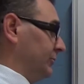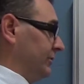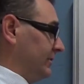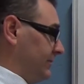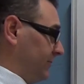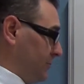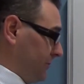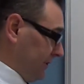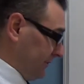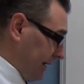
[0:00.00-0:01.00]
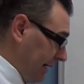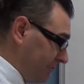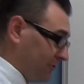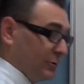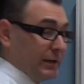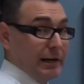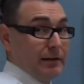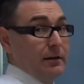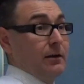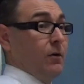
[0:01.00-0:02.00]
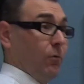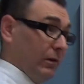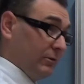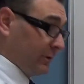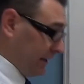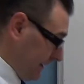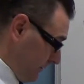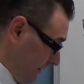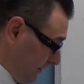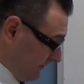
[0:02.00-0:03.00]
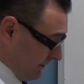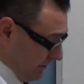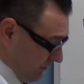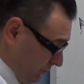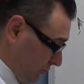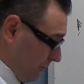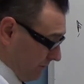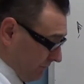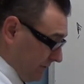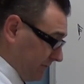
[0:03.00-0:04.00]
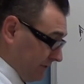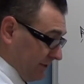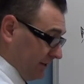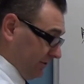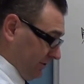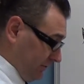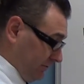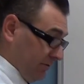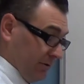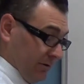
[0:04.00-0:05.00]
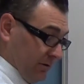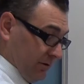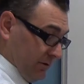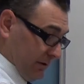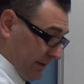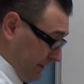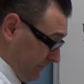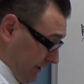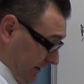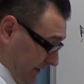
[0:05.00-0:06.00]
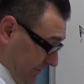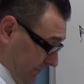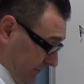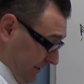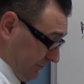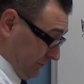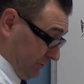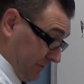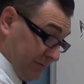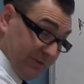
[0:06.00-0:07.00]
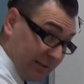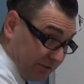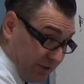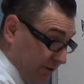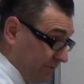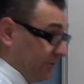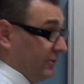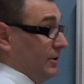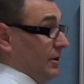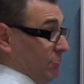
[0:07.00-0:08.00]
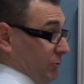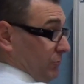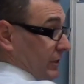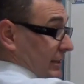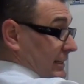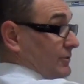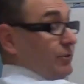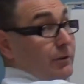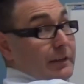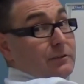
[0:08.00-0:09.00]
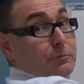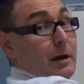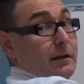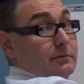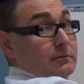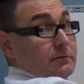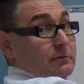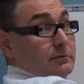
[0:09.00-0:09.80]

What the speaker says: 64th notes, 128 128th notes, or 256 256 notes will fit inside that space.